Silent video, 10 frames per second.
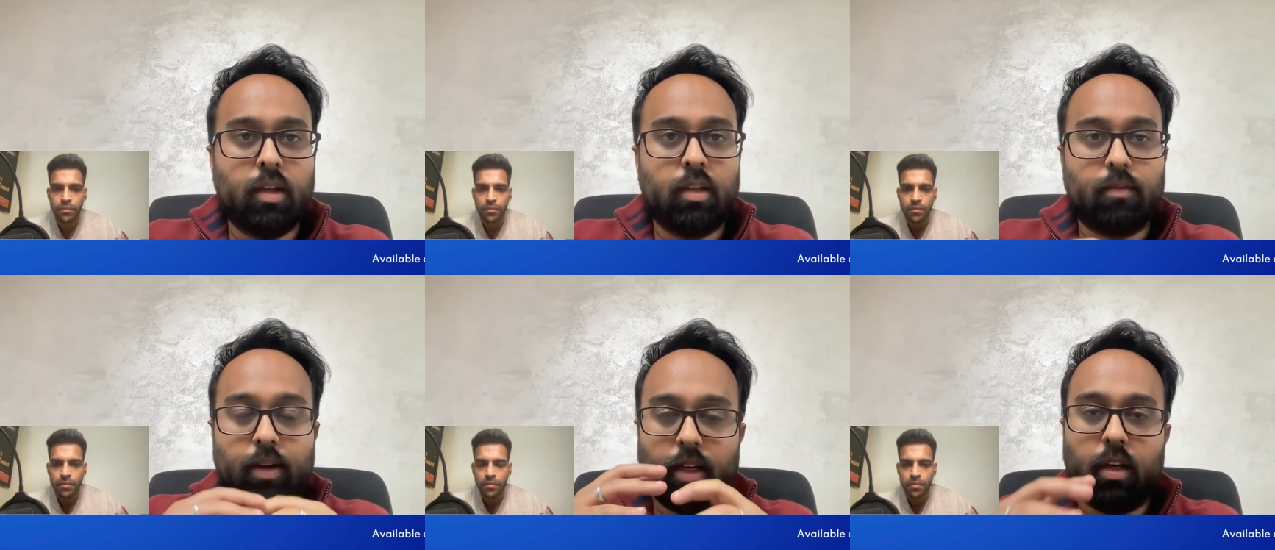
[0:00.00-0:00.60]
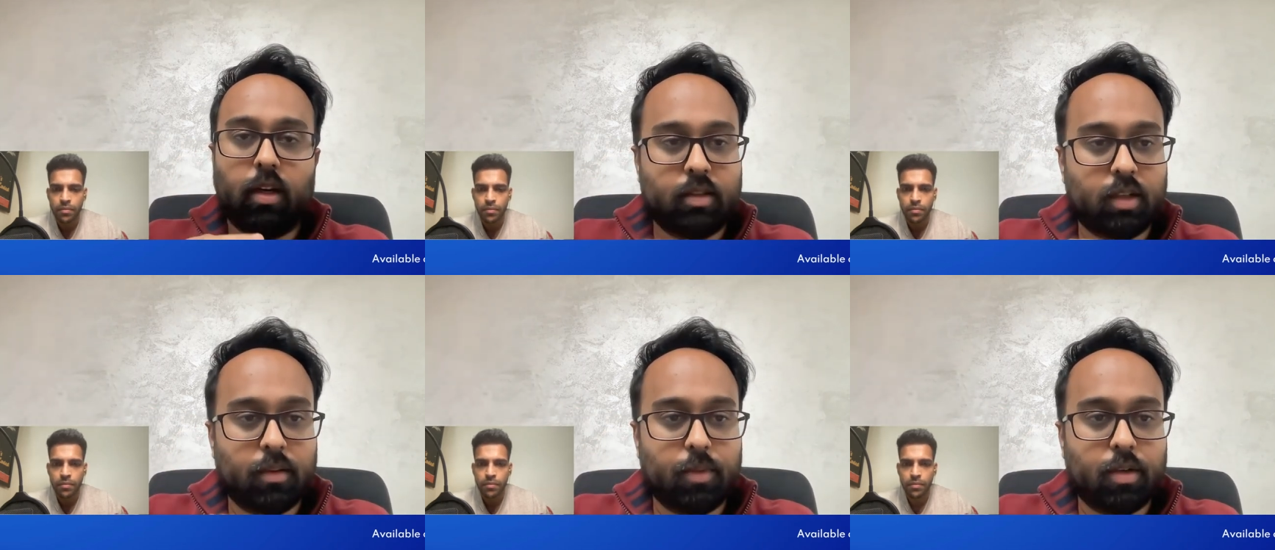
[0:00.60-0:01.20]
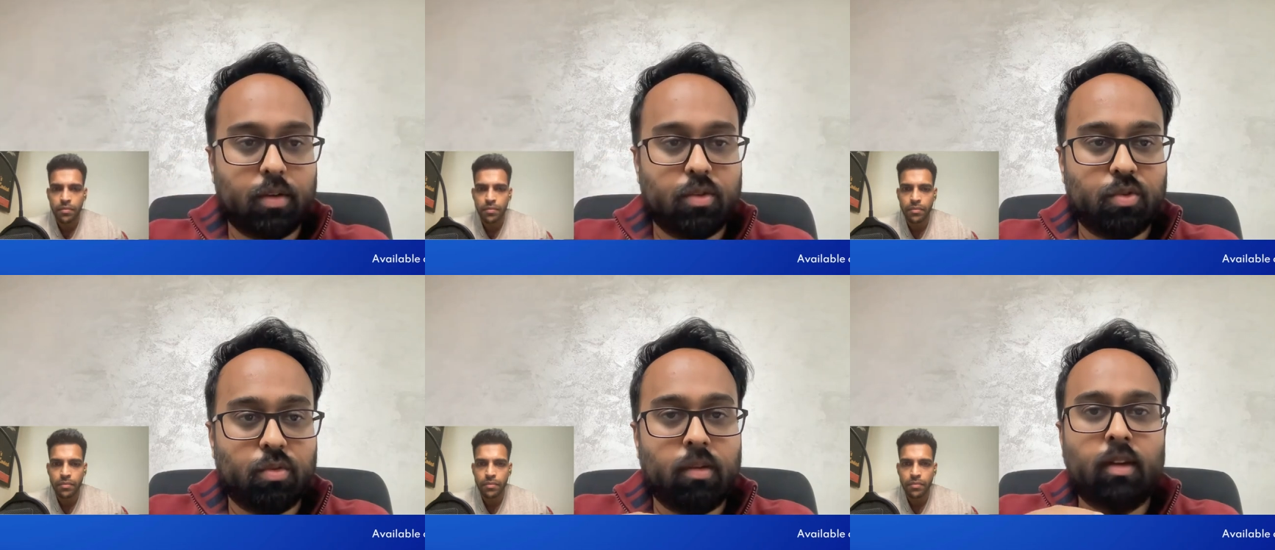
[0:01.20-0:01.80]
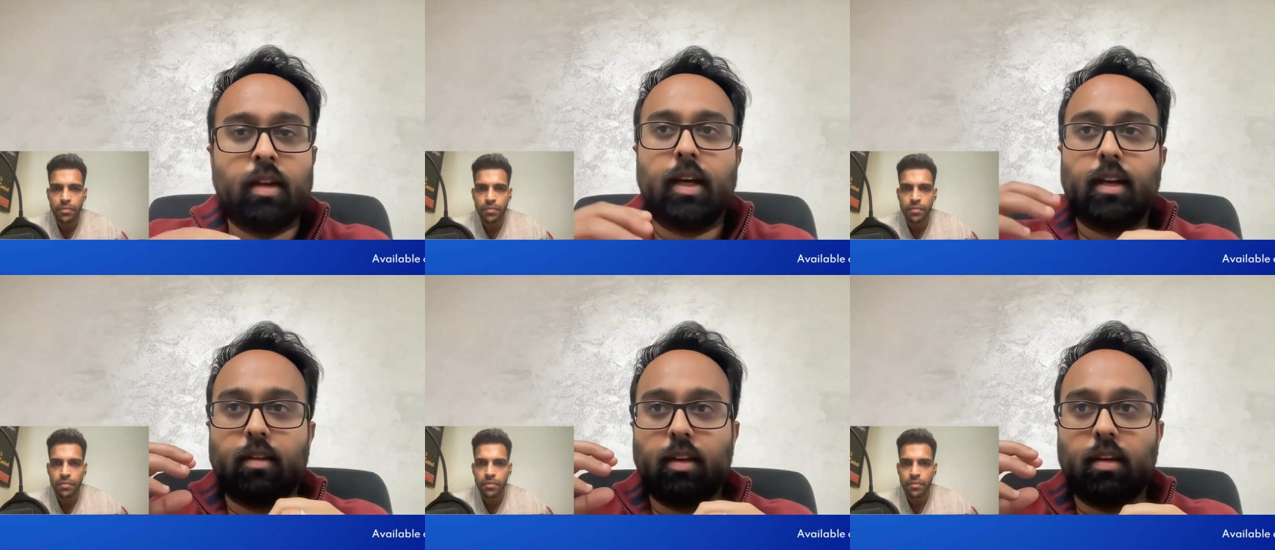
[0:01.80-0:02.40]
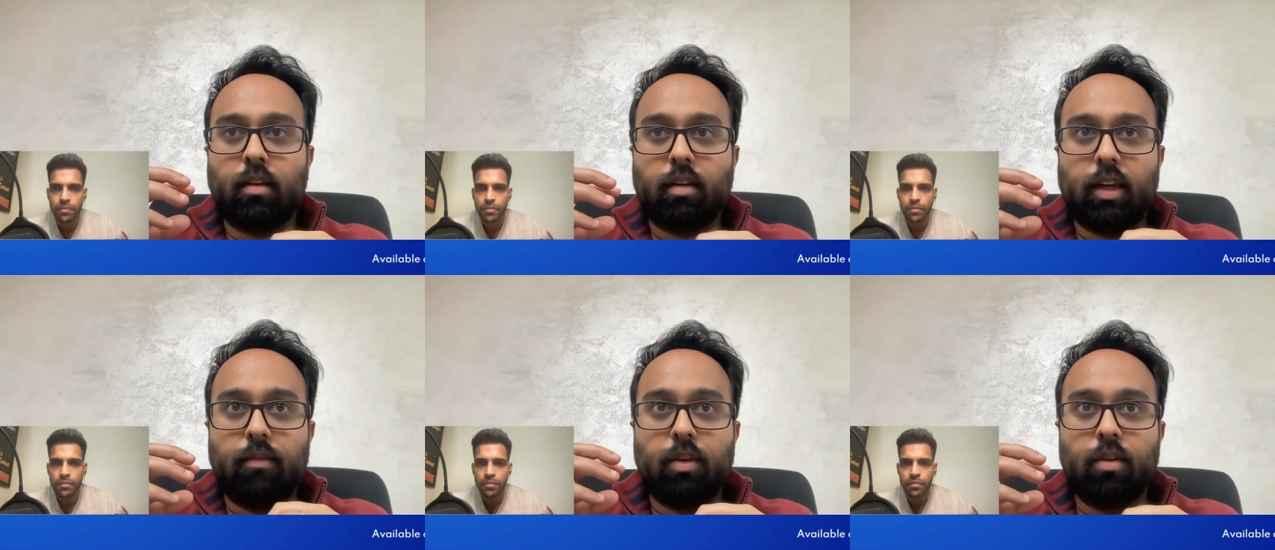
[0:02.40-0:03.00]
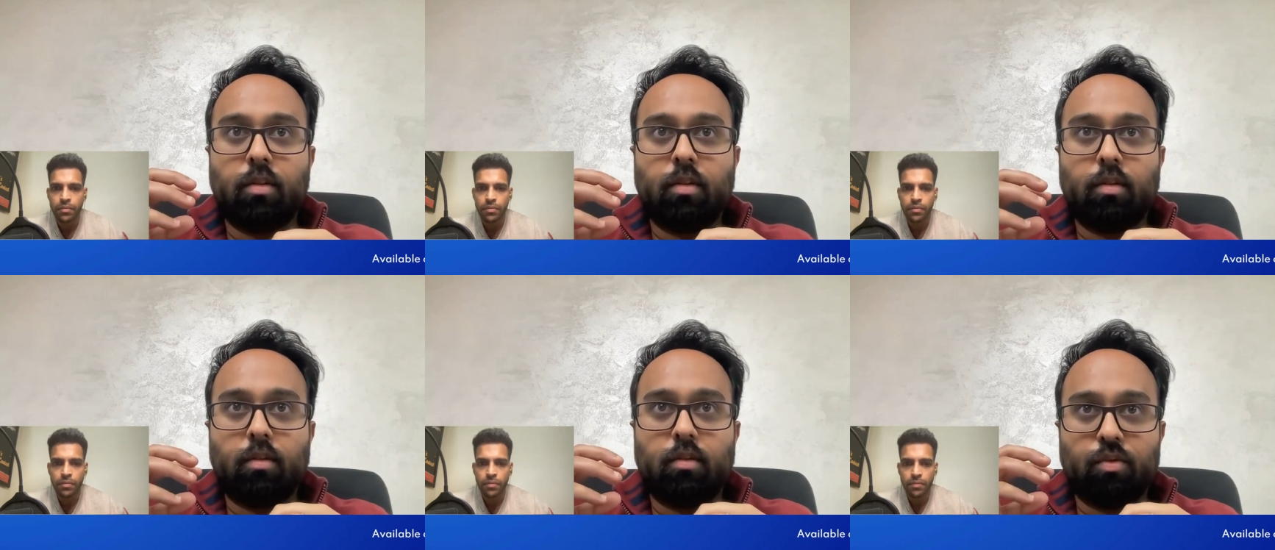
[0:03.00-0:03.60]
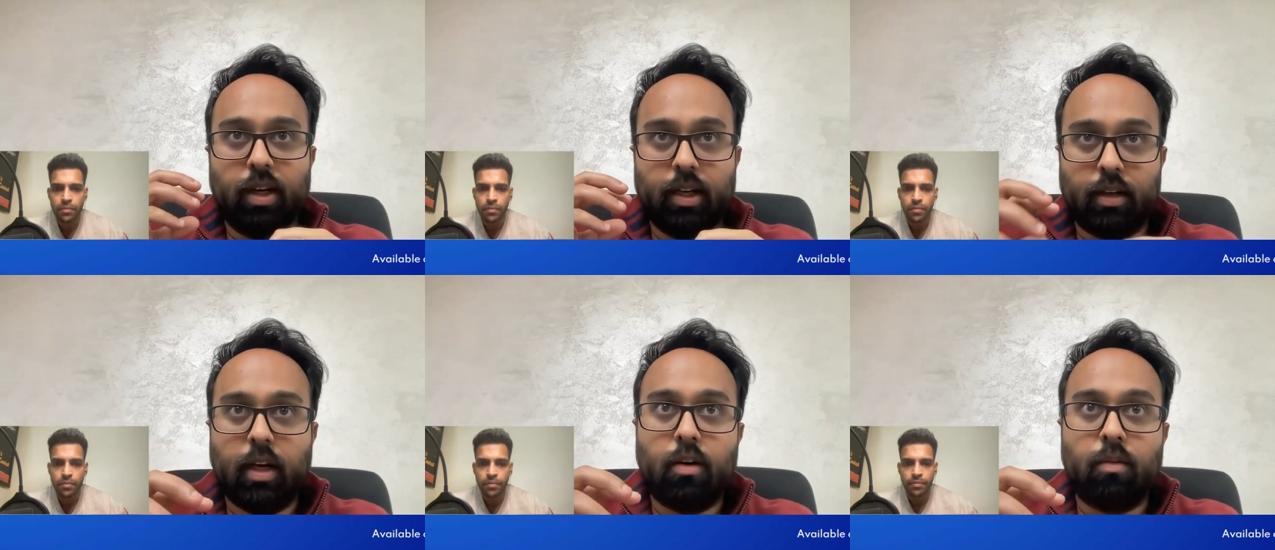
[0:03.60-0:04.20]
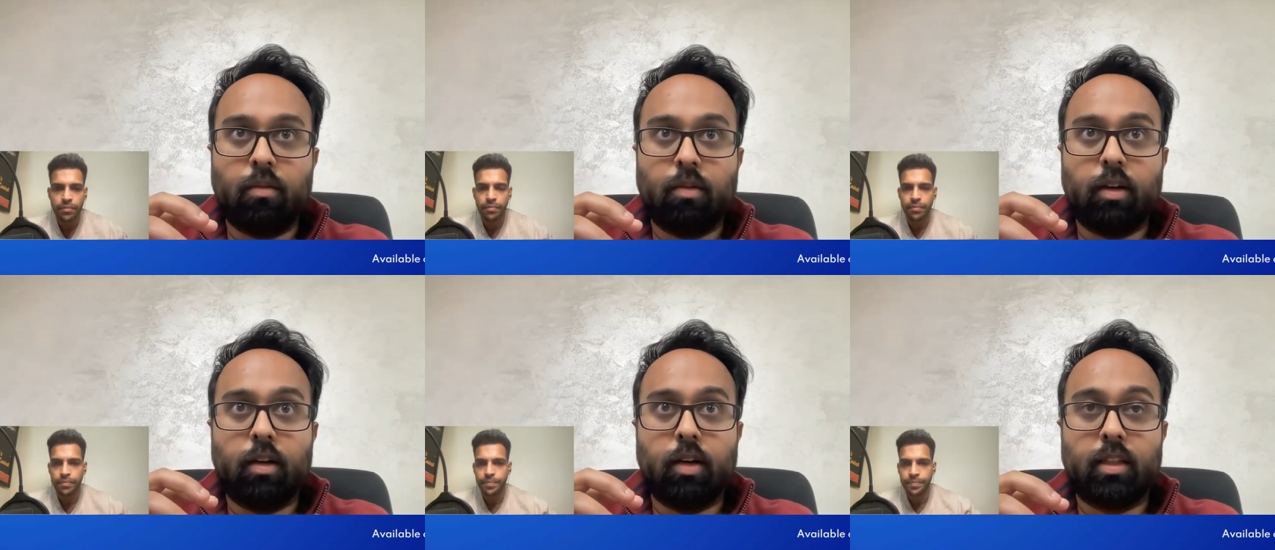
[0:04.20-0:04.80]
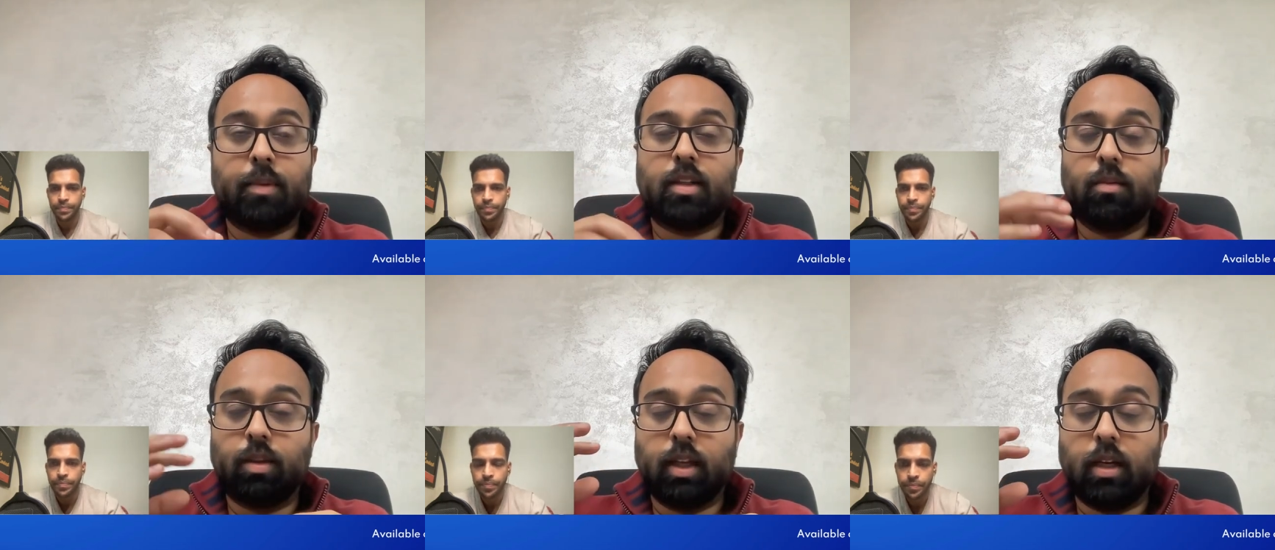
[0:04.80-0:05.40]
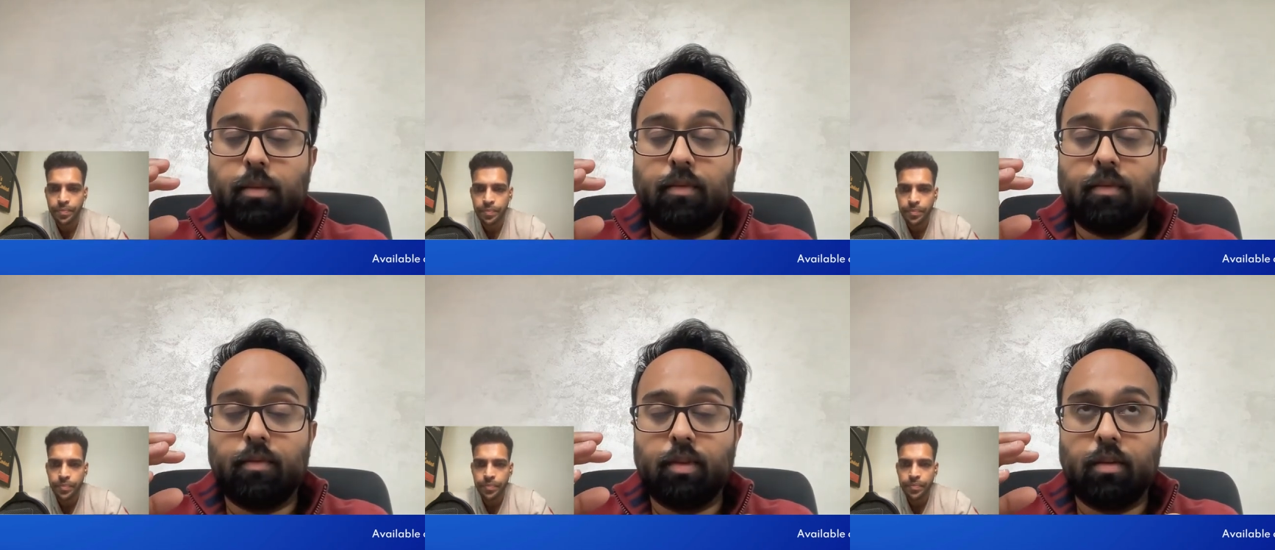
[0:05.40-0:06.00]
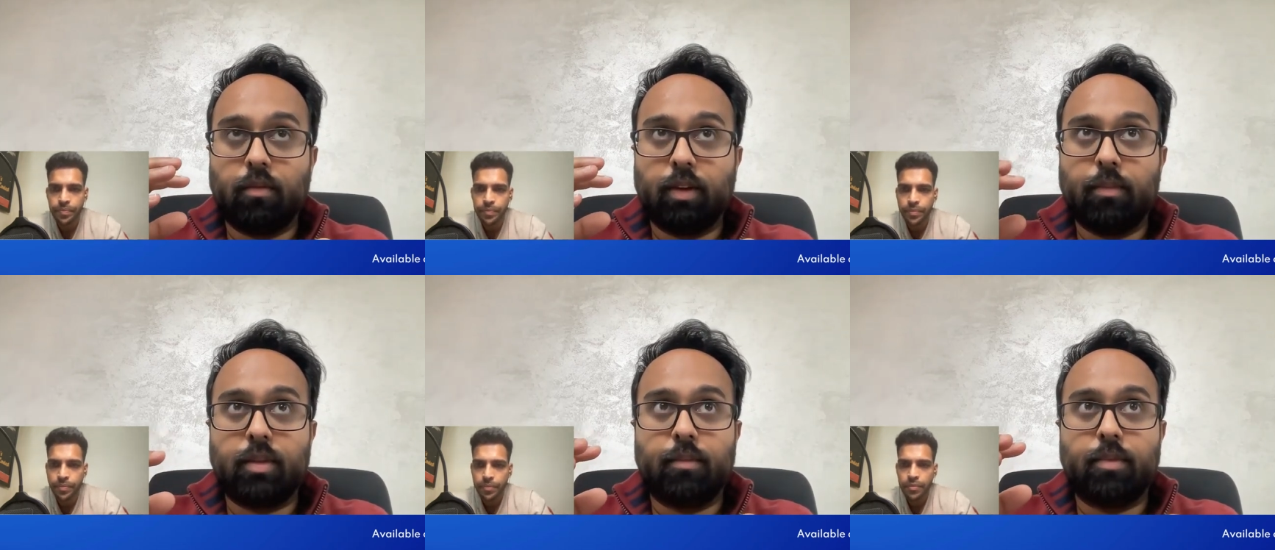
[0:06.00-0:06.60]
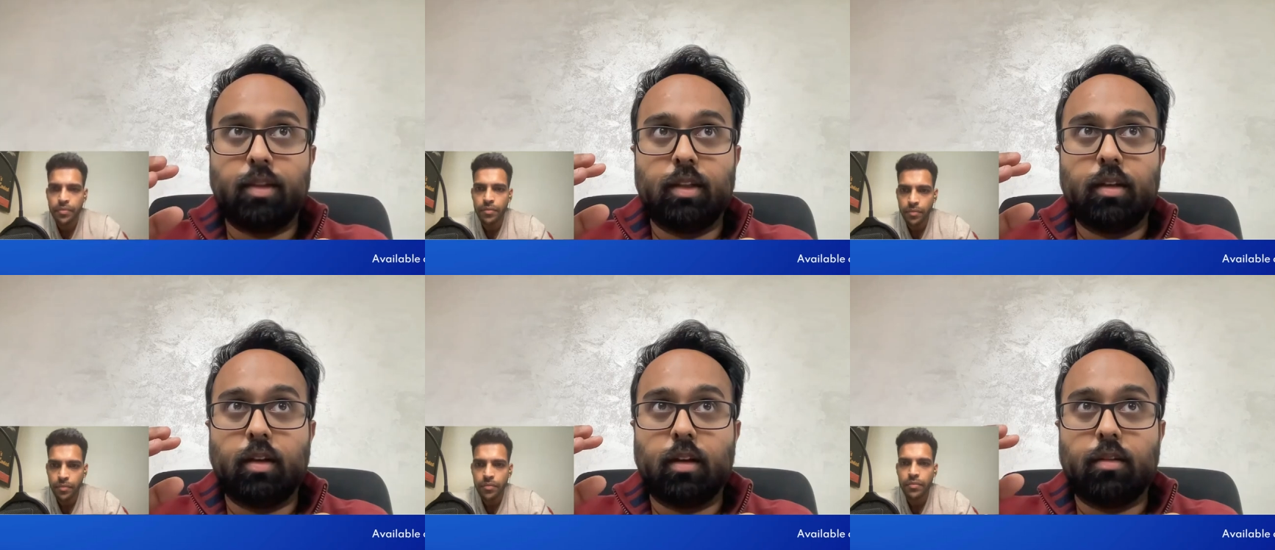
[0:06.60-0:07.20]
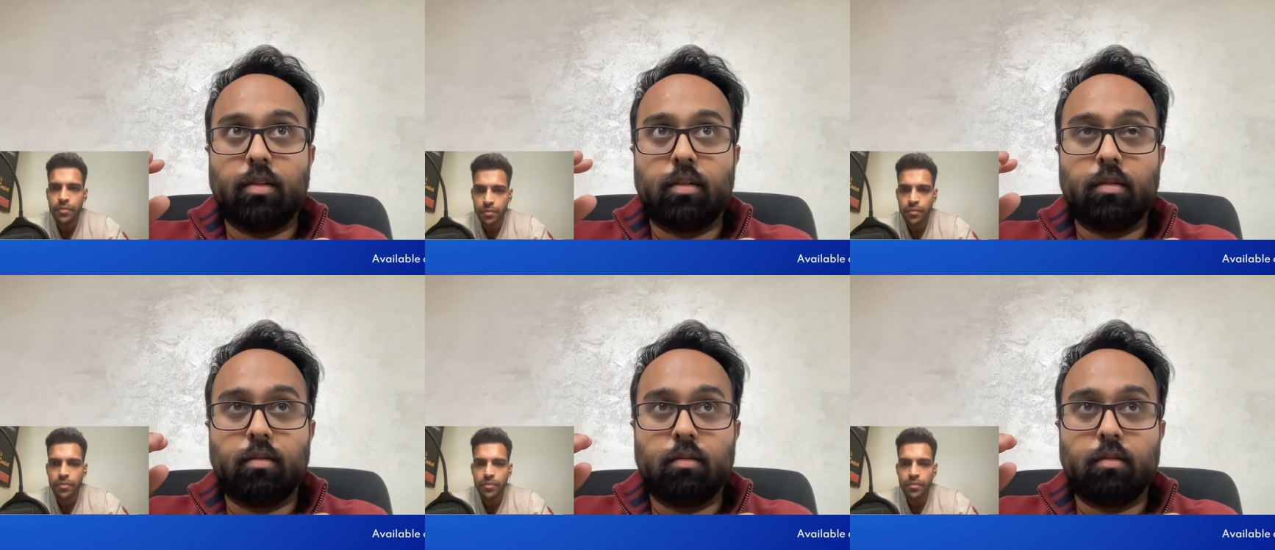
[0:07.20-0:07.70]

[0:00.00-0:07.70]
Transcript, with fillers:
Speaker 1: It's a very large segment on its own. And I think even right now, especially with the help of, you know, FAME subsidy and other,